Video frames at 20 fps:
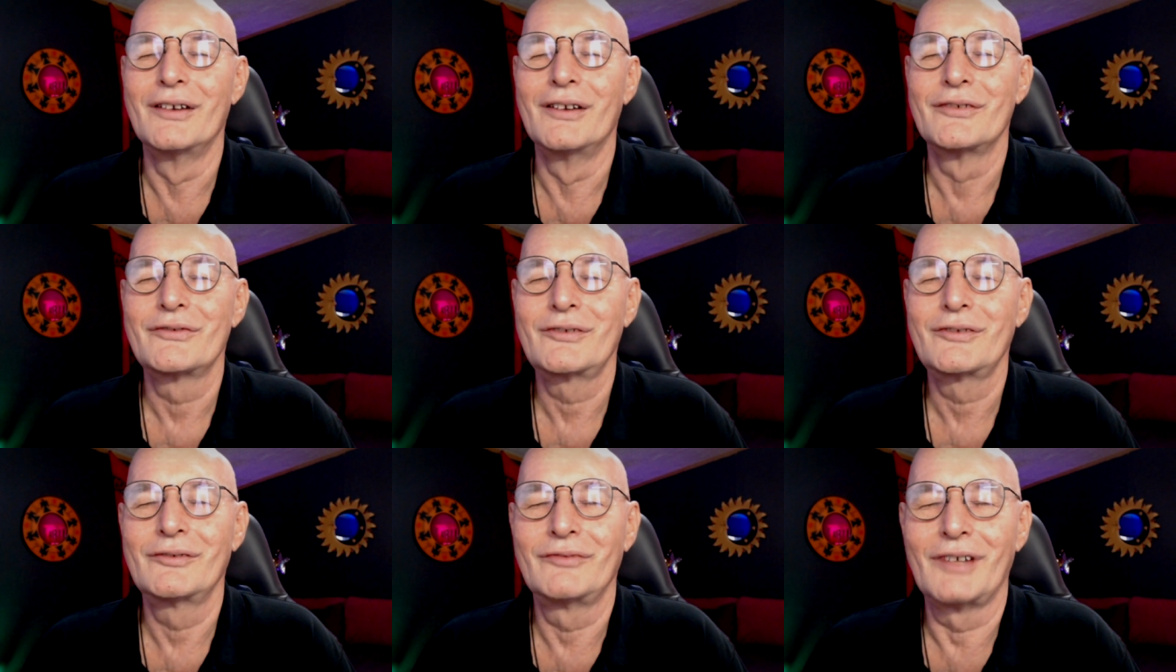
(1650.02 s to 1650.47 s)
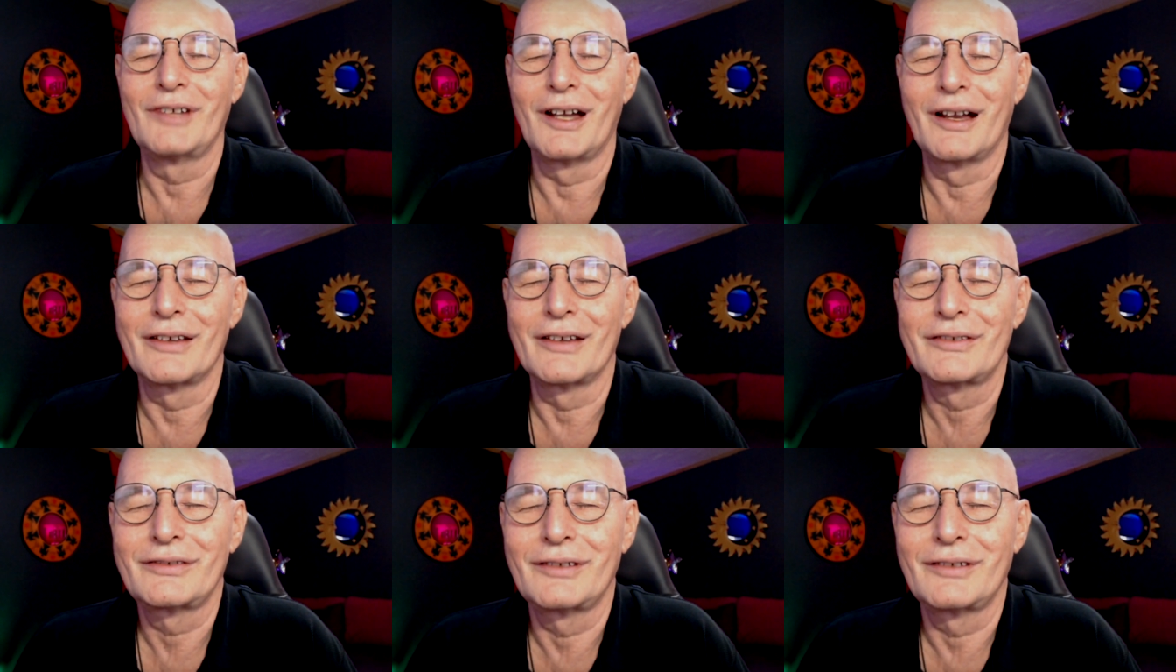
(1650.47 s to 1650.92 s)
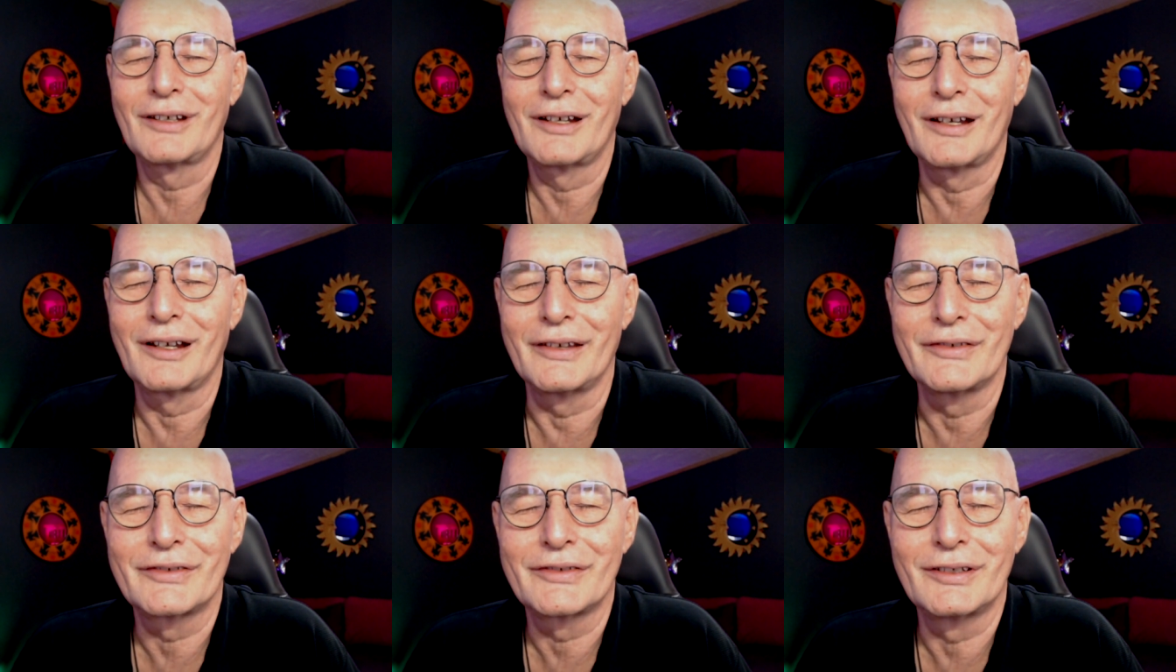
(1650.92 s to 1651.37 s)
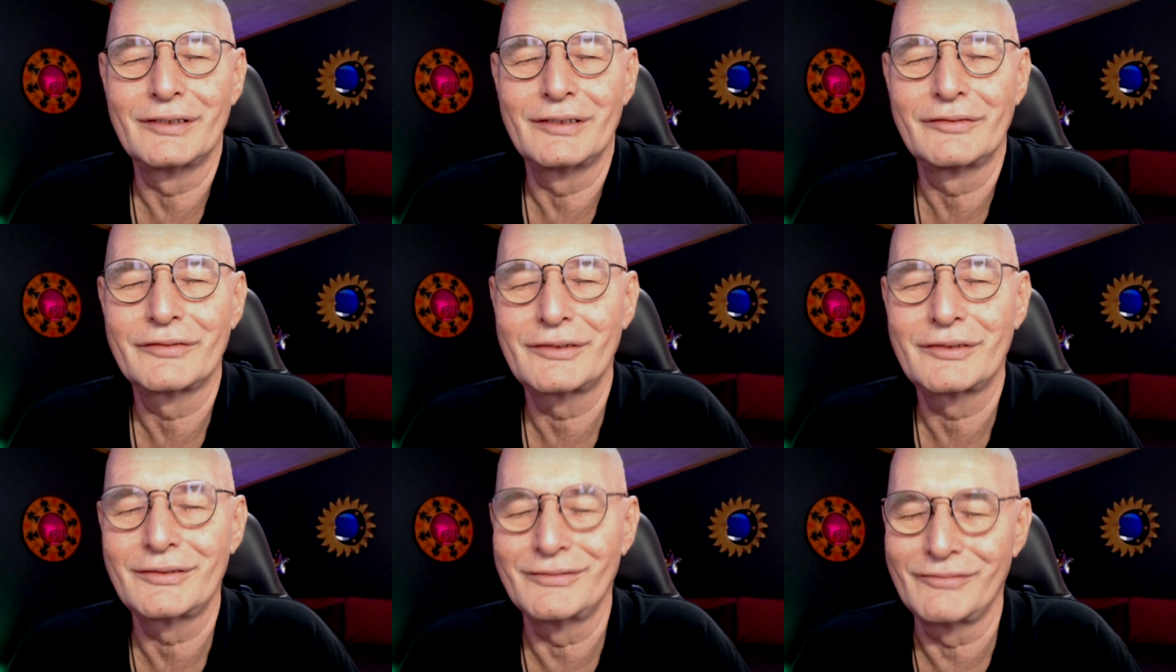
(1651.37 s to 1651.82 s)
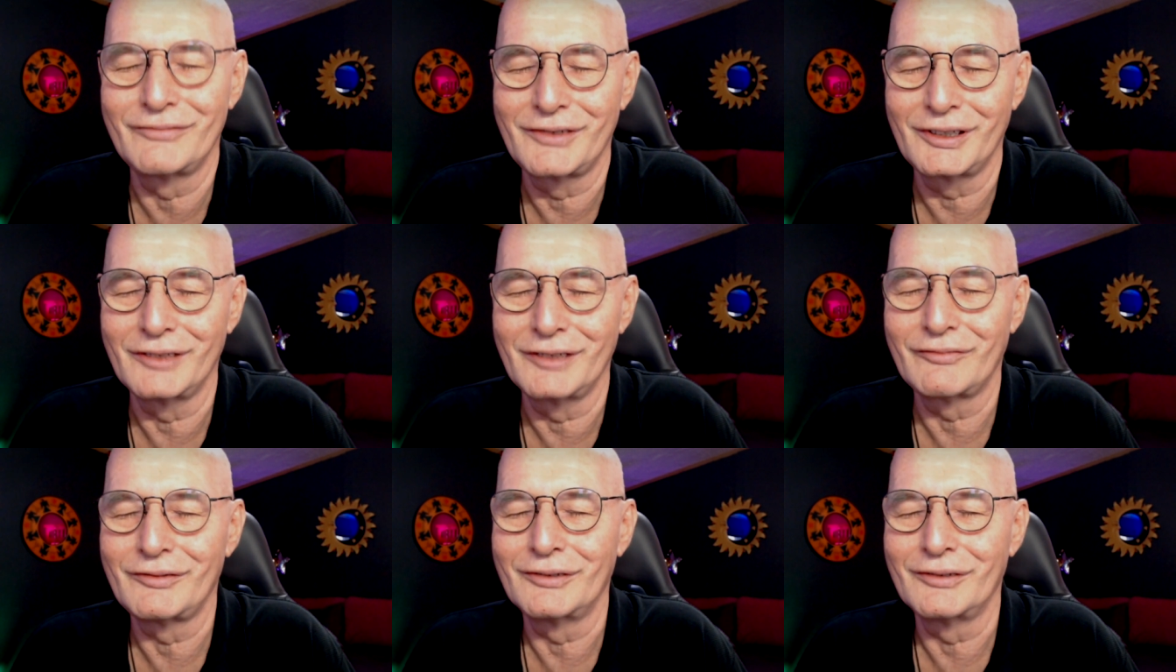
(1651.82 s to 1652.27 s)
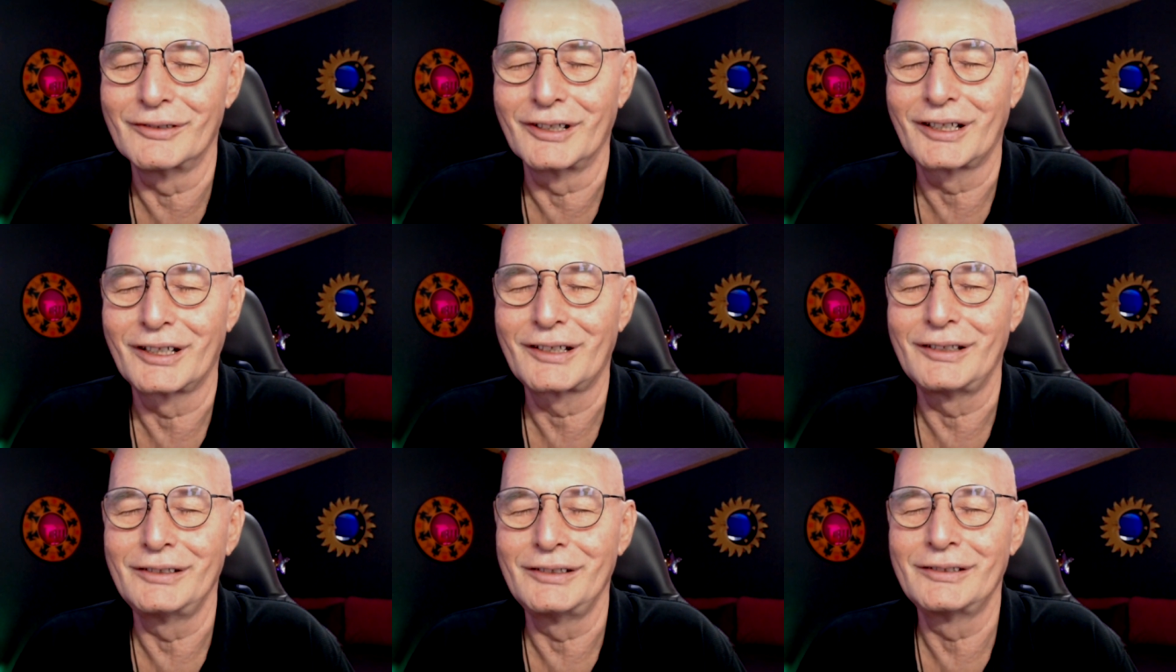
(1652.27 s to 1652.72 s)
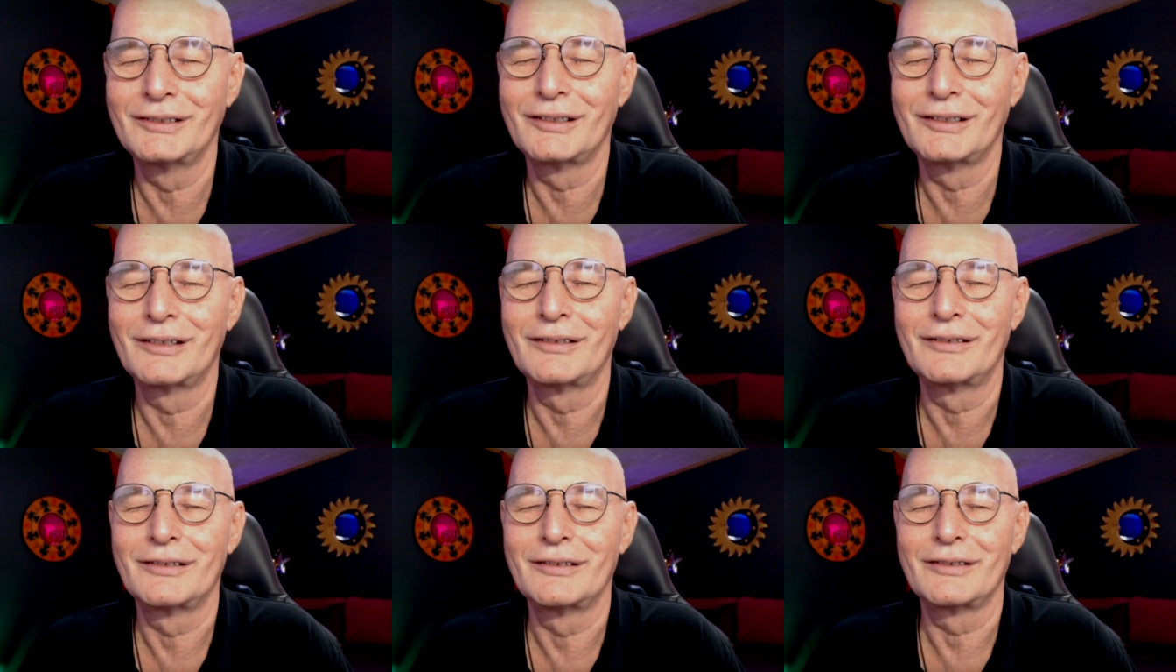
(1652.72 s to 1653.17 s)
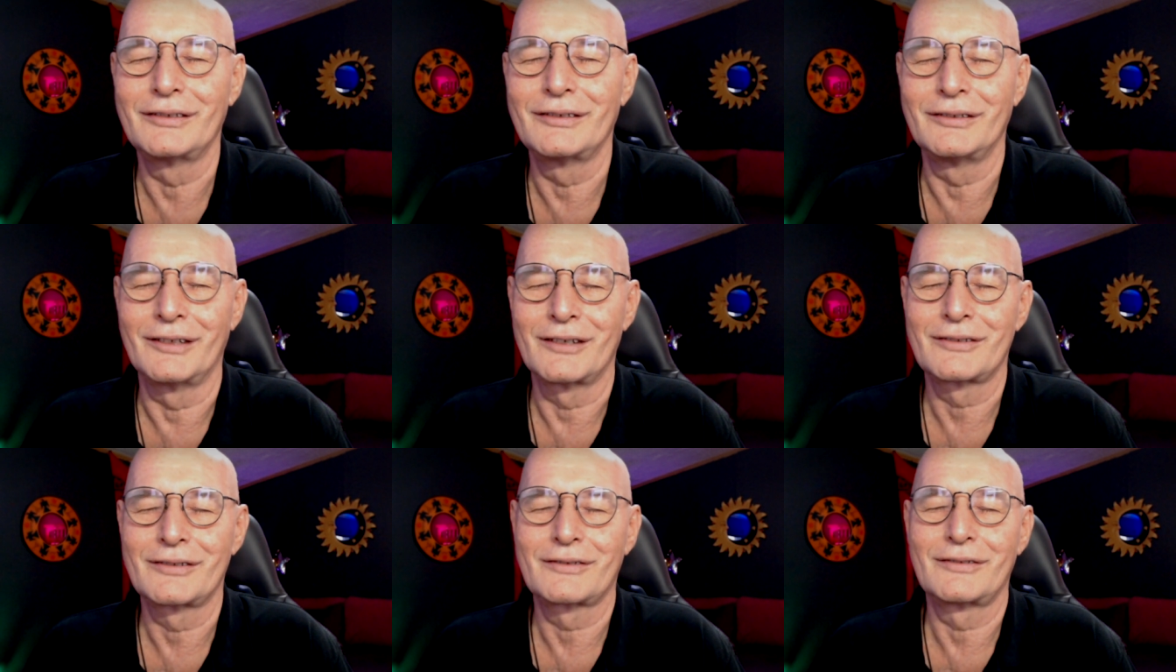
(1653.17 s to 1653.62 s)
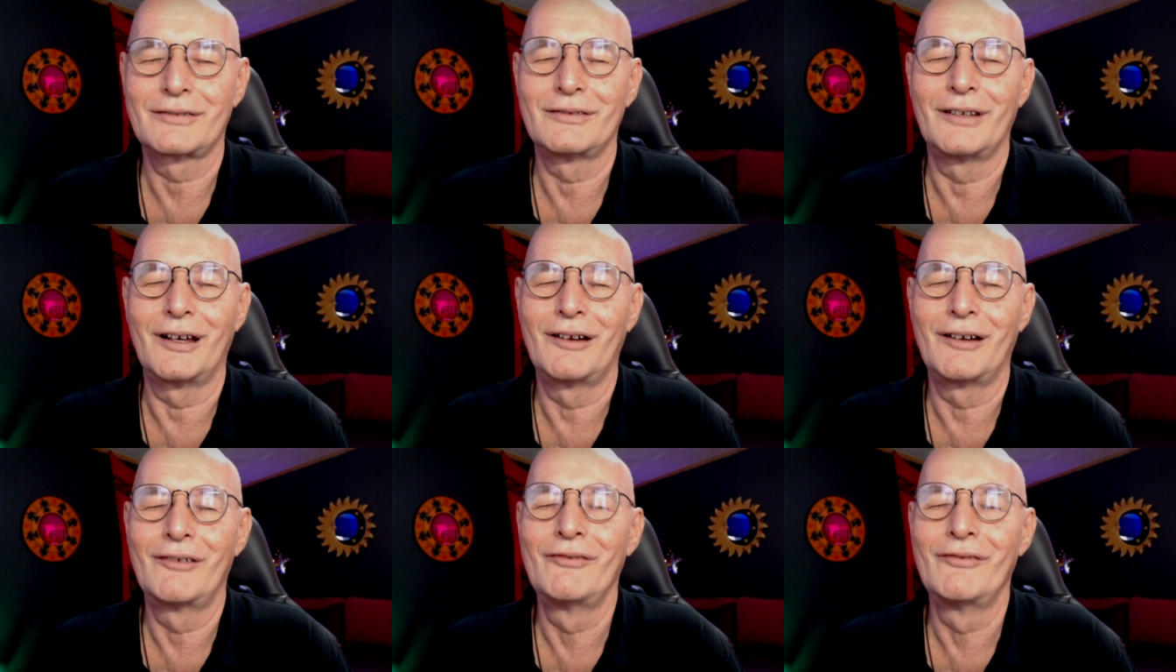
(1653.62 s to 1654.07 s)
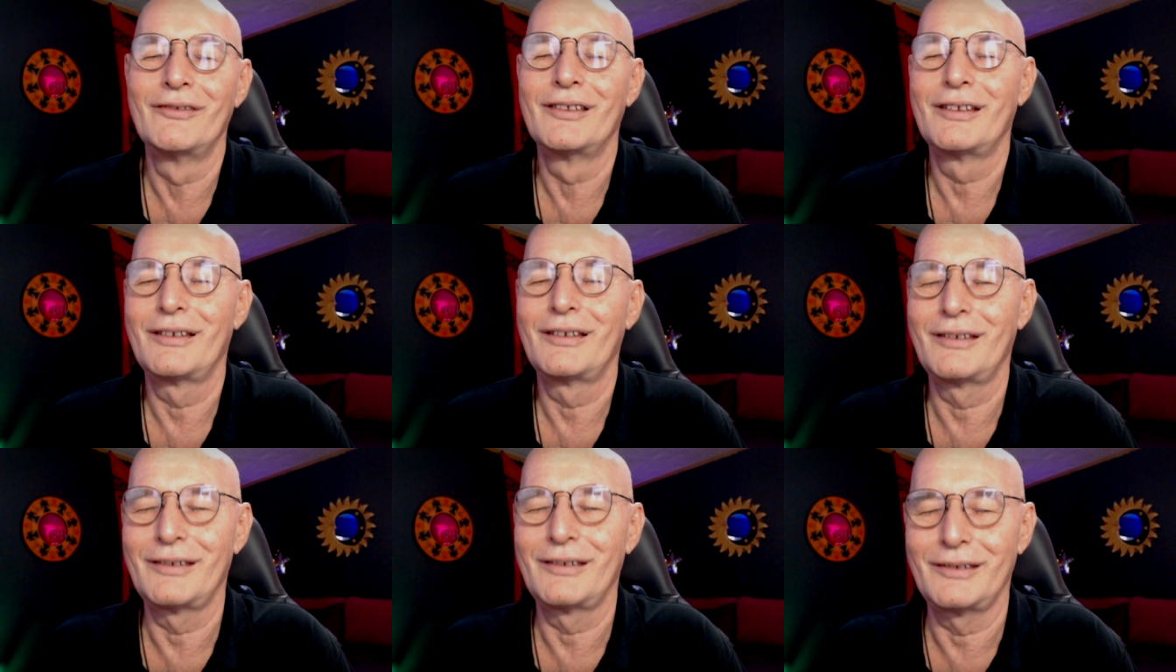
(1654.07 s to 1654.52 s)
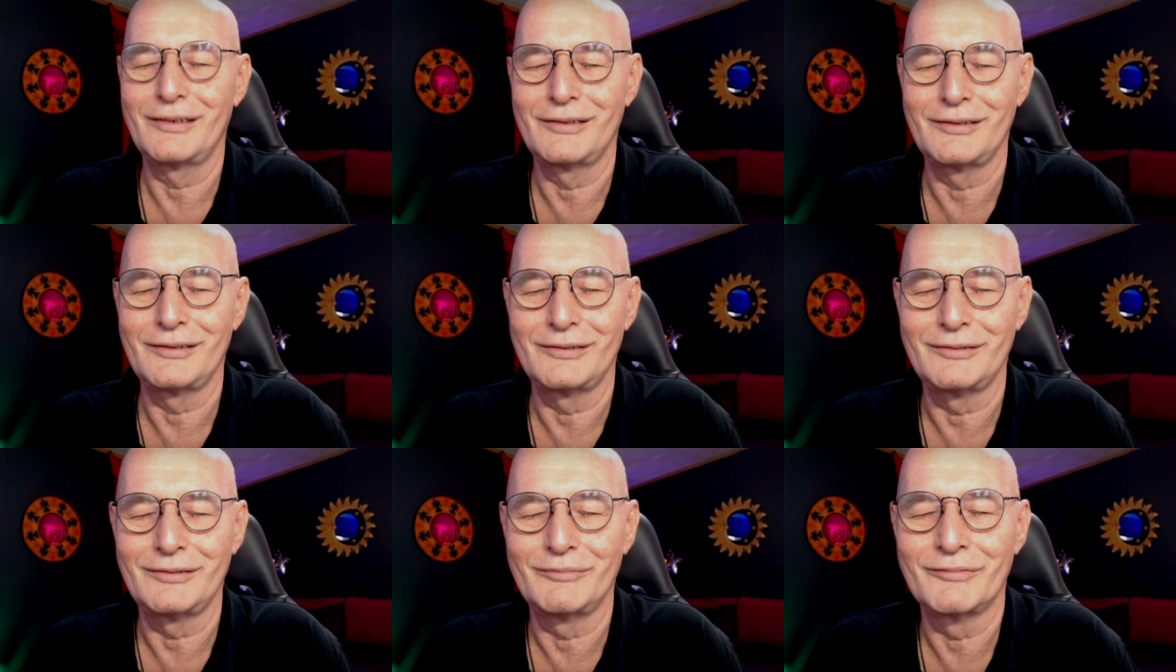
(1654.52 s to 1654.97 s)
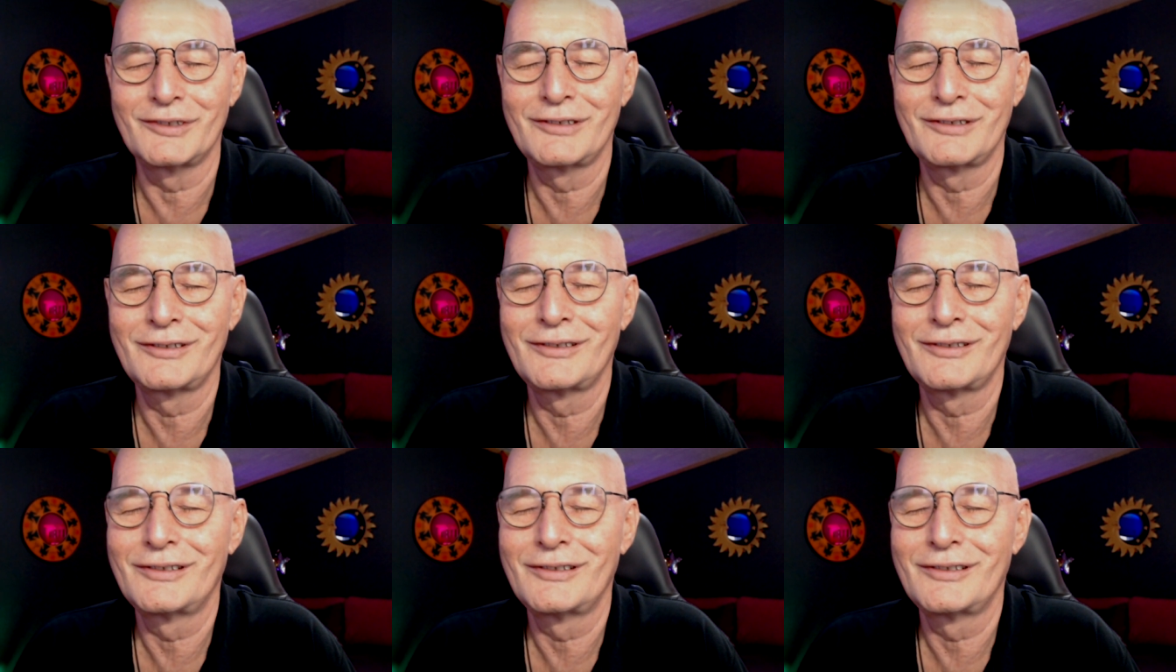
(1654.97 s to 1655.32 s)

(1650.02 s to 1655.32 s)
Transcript: So we asked your high self to give you a clear yes now. Amen.